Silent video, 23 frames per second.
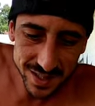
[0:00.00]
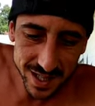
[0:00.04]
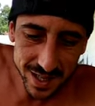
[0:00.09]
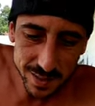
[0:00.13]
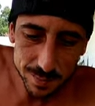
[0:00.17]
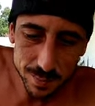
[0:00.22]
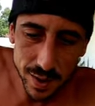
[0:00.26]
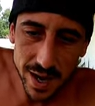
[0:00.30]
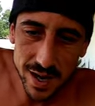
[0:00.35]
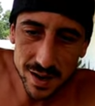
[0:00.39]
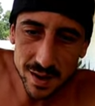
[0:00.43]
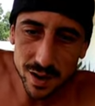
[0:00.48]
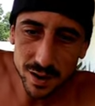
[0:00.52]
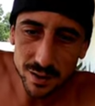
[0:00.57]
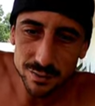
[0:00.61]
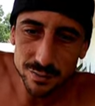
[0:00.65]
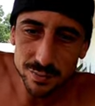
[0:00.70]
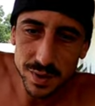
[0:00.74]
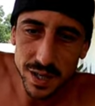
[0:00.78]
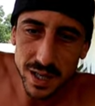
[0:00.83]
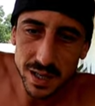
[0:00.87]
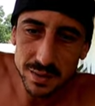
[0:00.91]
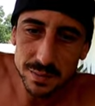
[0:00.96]
See, paid
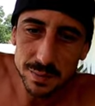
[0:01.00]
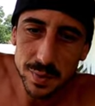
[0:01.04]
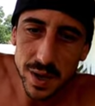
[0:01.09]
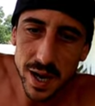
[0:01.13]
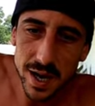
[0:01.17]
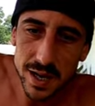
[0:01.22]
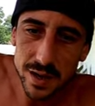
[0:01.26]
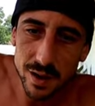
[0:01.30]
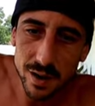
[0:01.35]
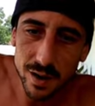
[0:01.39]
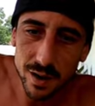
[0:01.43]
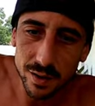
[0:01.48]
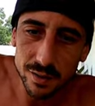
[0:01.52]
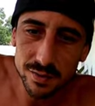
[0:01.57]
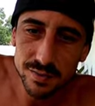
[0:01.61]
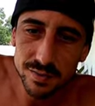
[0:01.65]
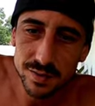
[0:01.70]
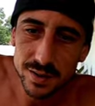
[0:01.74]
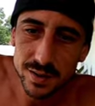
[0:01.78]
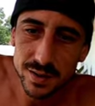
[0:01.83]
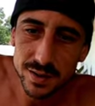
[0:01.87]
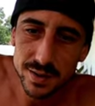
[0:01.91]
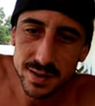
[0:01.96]
off, man, paid off.
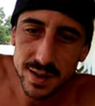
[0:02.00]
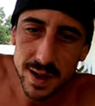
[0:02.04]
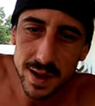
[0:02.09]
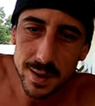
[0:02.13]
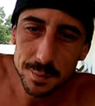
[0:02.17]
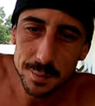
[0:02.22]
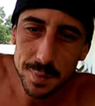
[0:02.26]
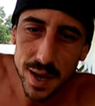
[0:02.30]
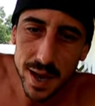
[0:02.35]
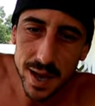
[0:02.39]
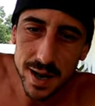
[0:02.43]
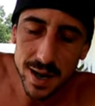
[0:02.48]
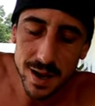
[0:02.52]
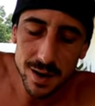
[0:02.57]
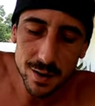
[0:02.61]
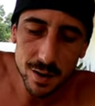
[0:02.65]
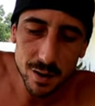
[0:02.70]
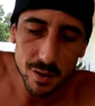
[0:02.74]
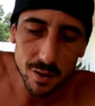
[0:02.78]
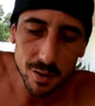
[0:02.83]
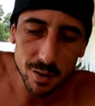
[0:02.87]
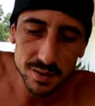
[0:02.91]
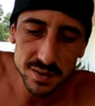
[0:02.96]
Not bad
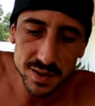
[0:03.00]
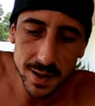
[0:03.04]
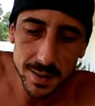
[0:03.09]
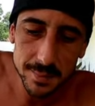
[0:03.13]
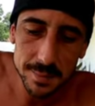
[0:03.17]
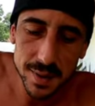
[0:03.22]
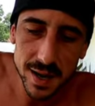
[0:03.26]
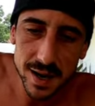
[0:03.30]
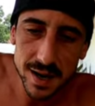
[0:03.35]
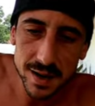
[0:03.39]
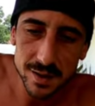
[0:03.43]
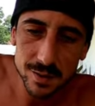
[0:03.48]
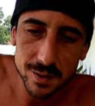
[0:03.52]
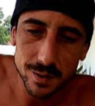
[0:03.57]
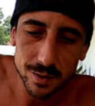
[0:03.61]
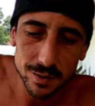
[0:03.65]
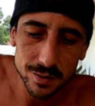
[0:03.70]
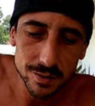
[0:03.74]
at all, not bad at